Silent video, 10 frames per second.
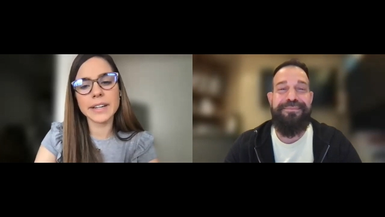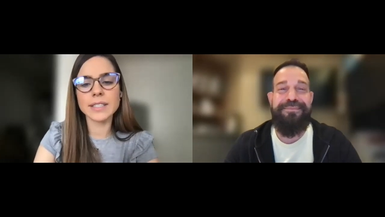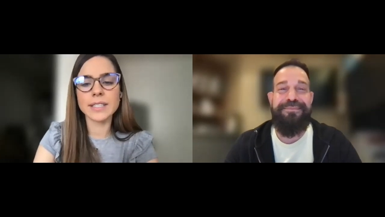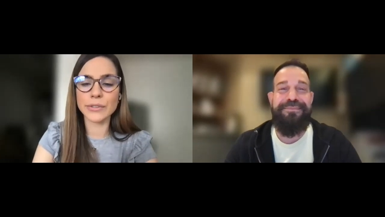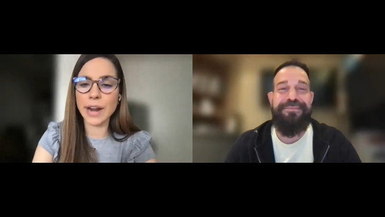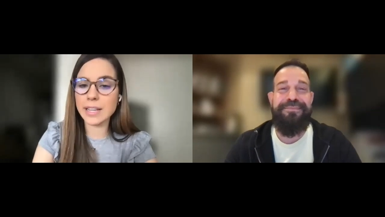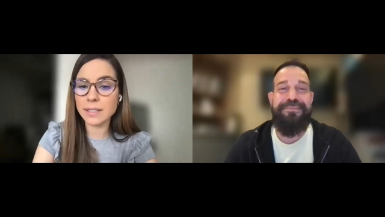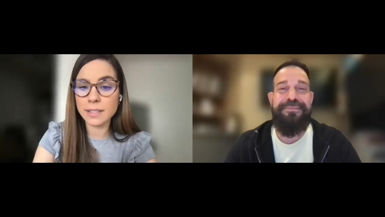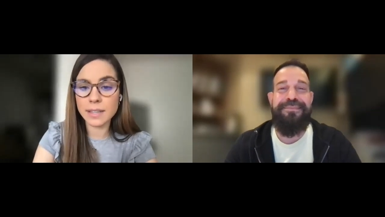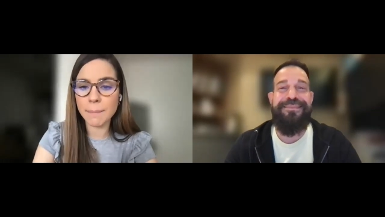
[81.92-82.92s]
Speaker 1: little
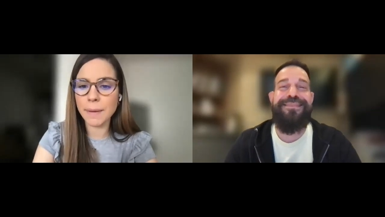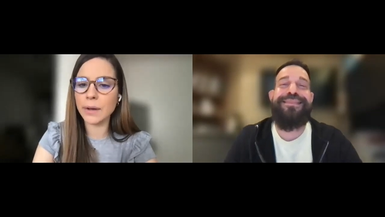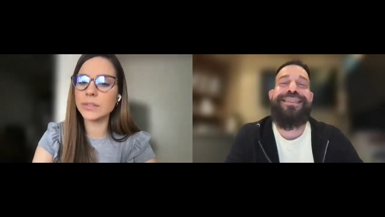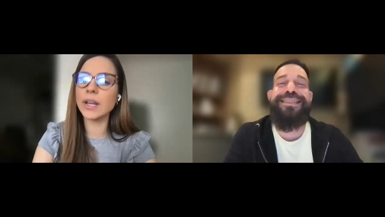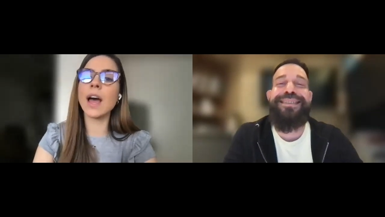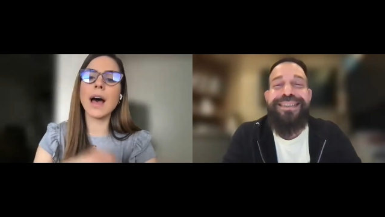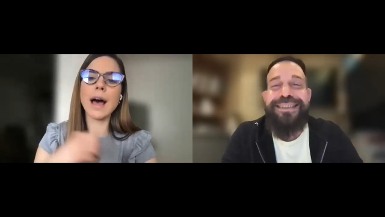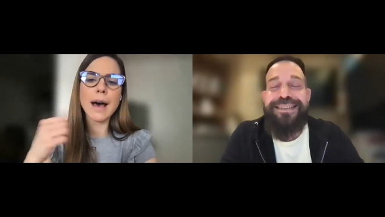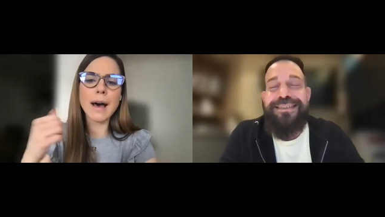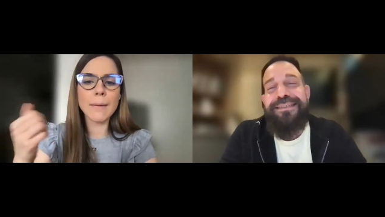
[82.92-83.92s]
stress about
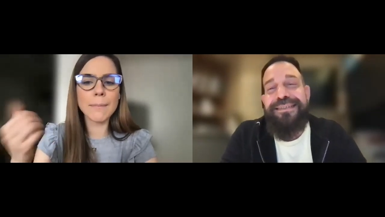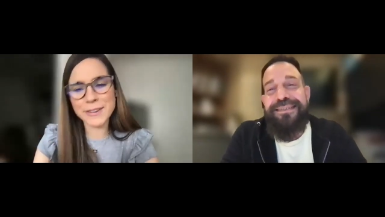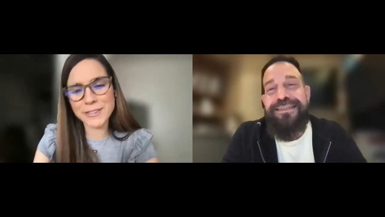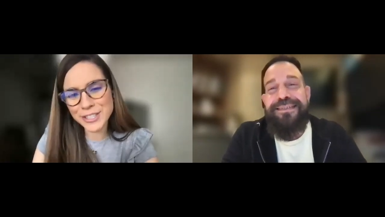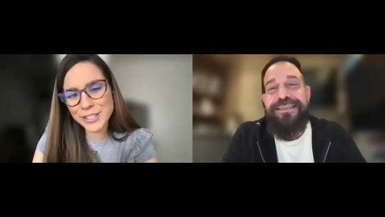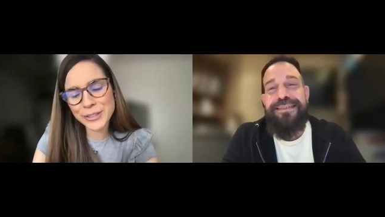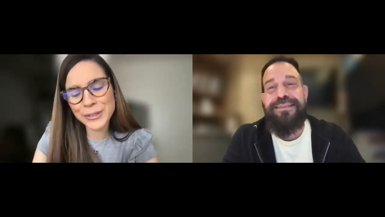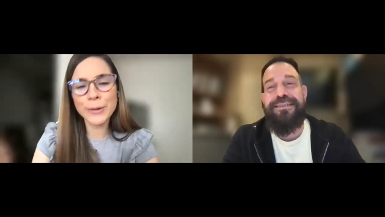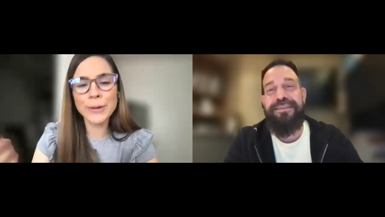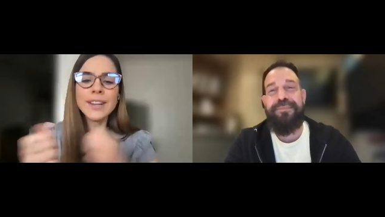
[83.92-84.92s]
how pay for
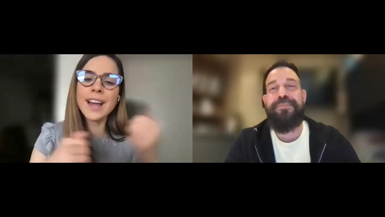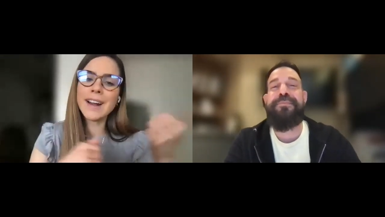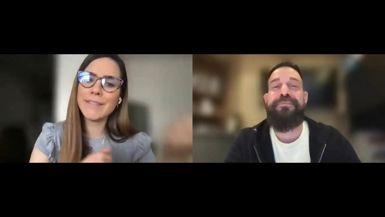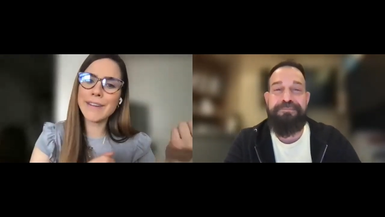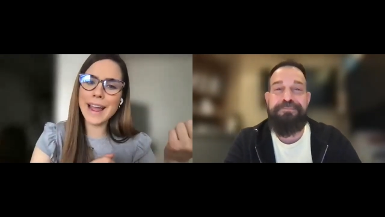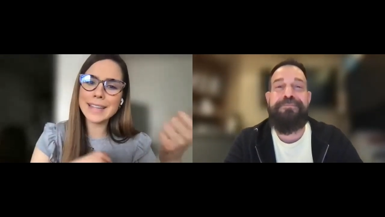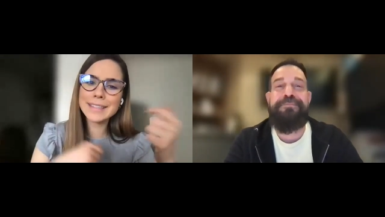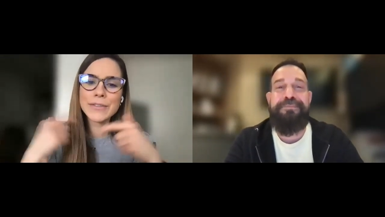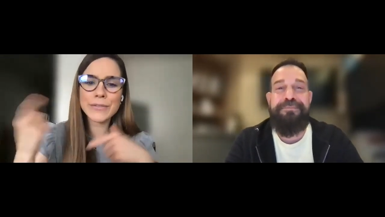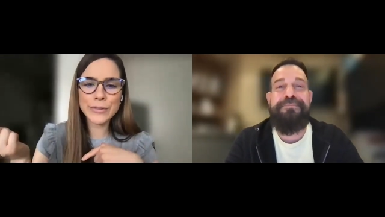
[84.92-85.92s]
school,
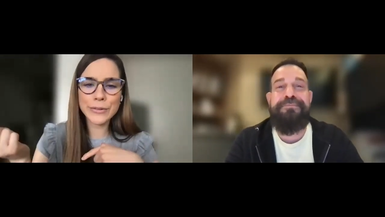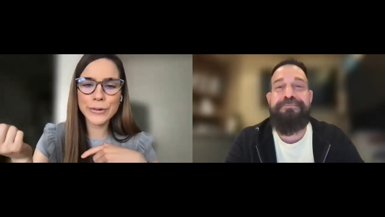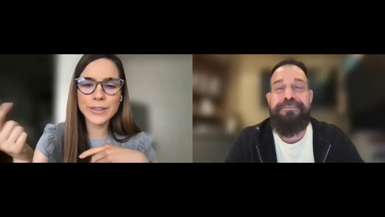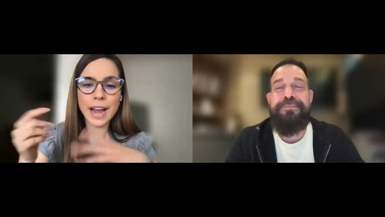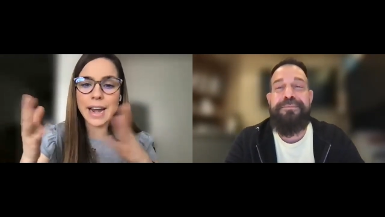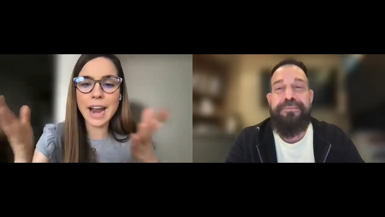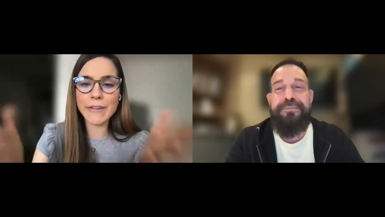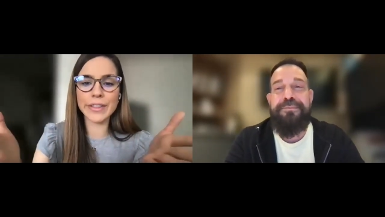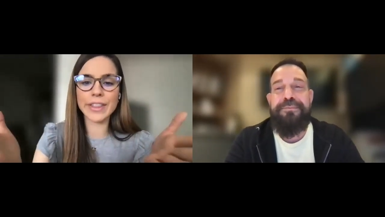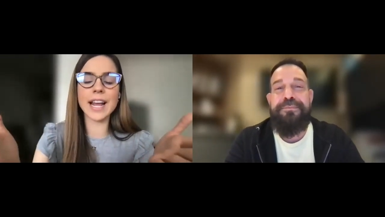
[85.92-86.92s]
rent, food, and
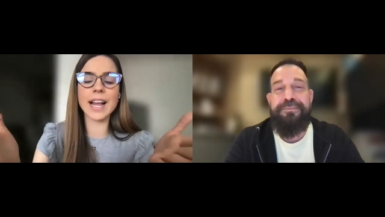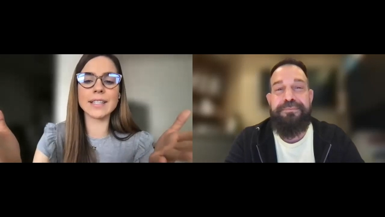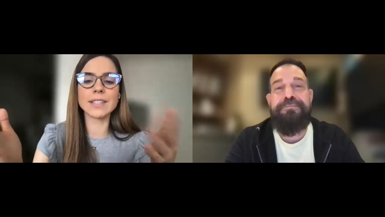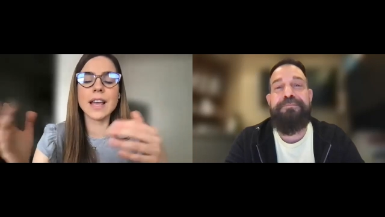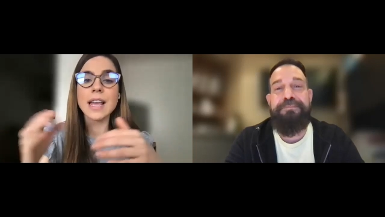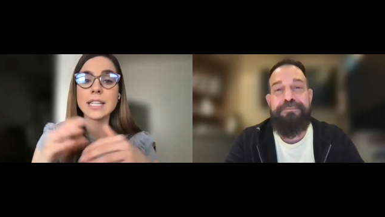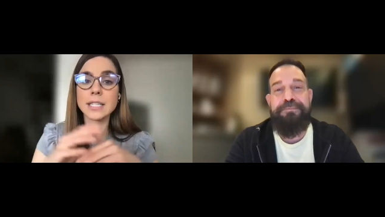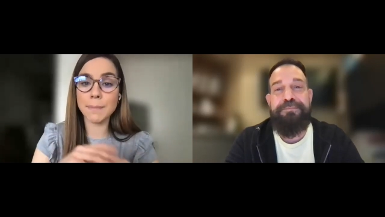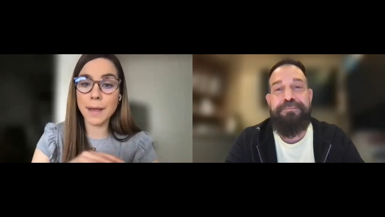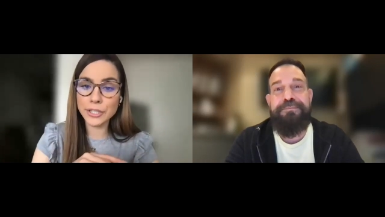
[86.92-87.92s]
everything else,
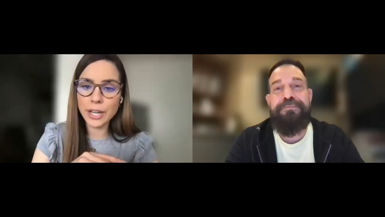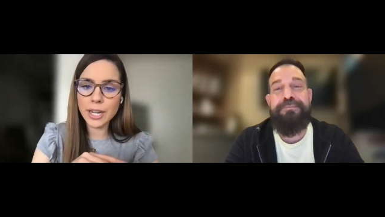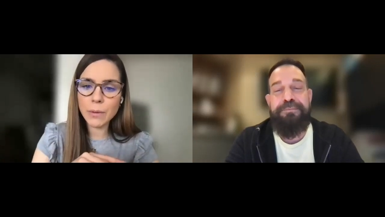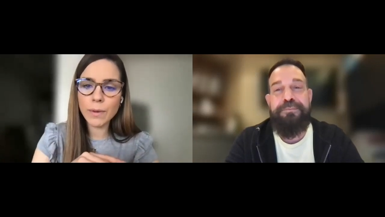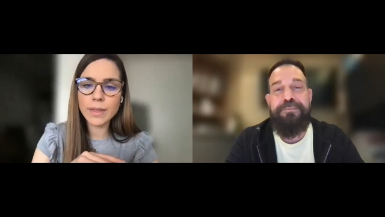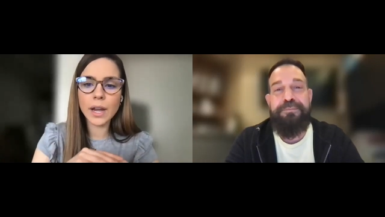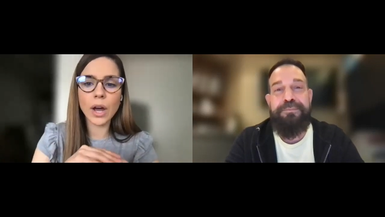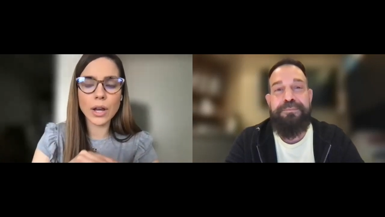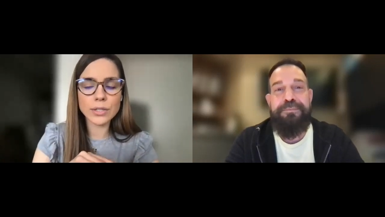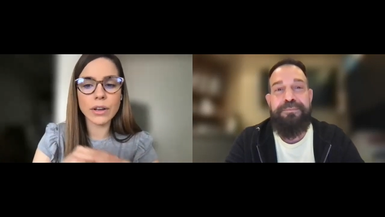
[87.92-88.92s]
especially with
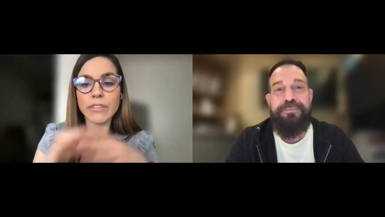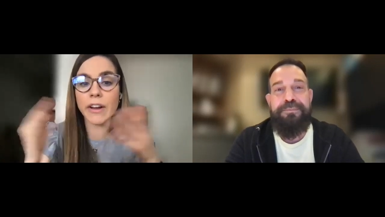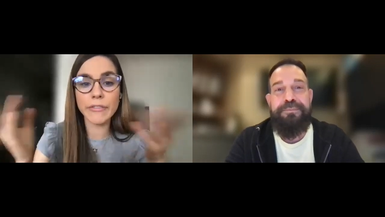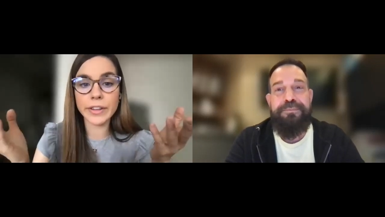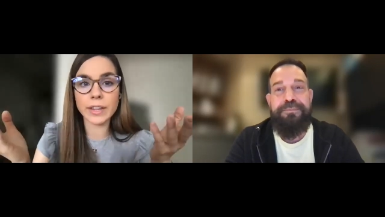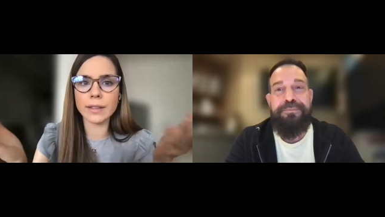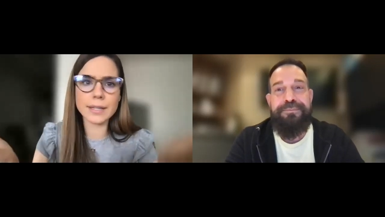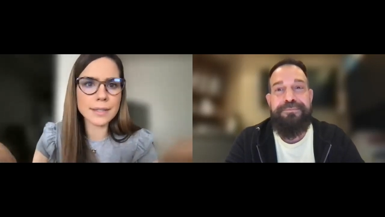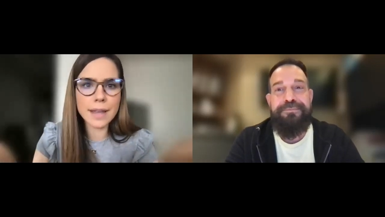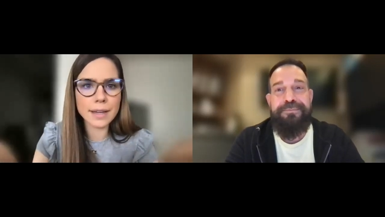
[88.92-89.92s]
the cost of
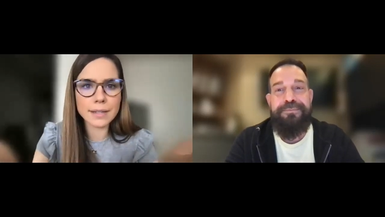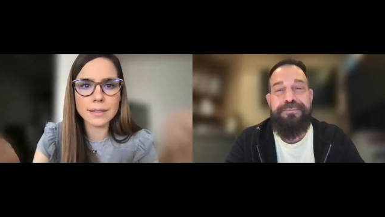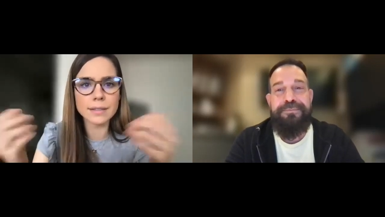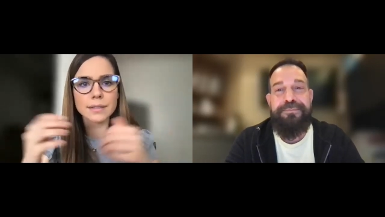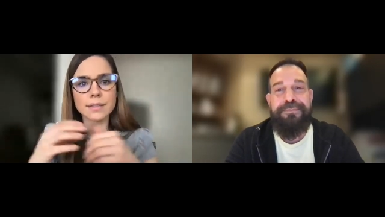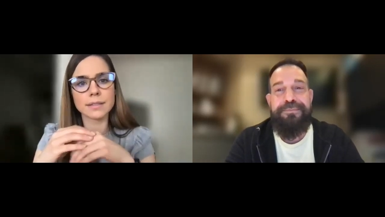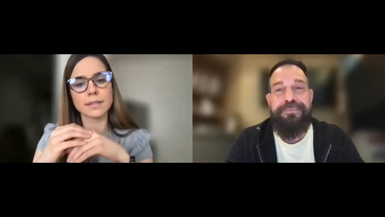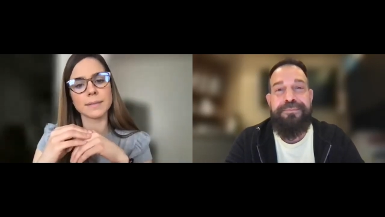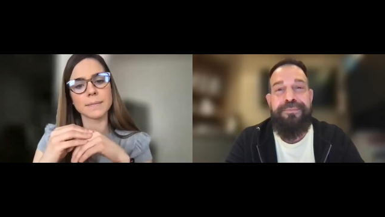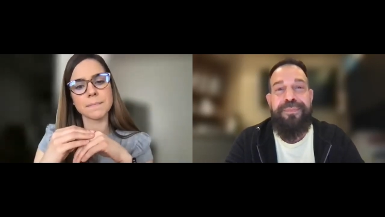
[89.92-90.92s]
everything these days.
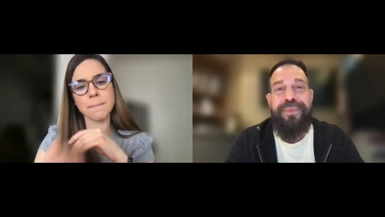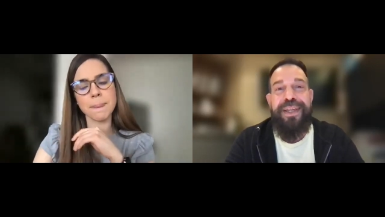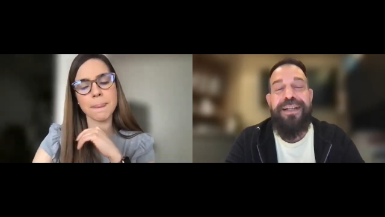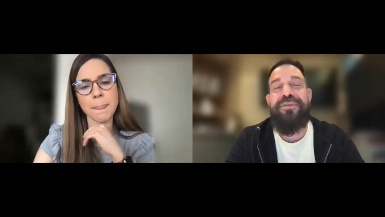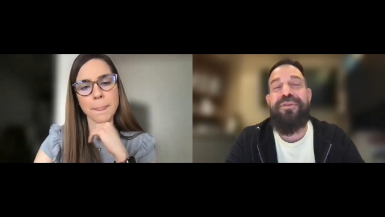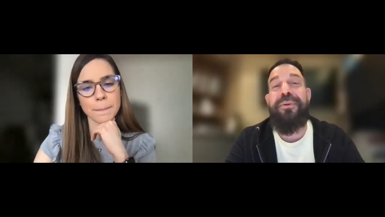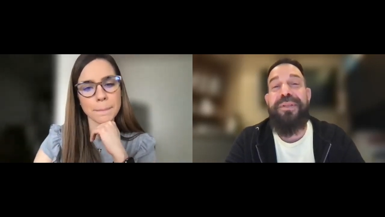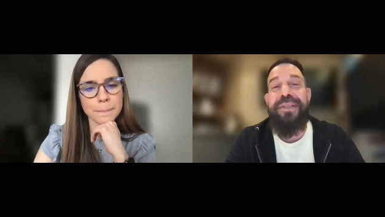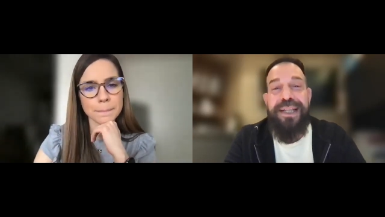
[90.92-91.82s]
Speaker 2: I totally